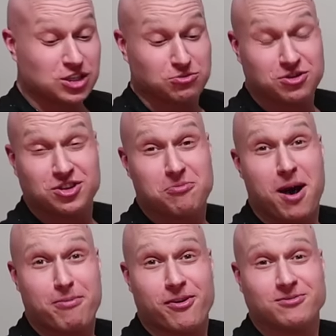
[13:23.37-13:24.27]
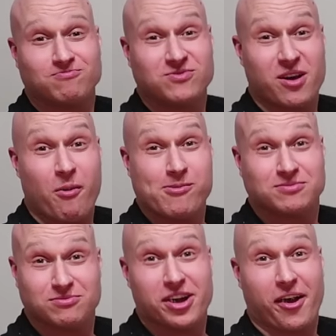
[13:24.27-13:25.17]
actually really good popcorn.
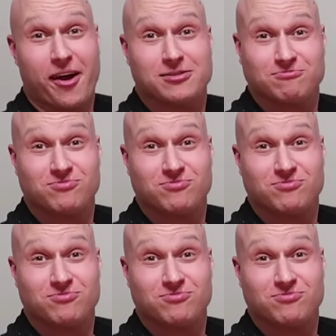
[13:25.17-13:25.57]
I like that.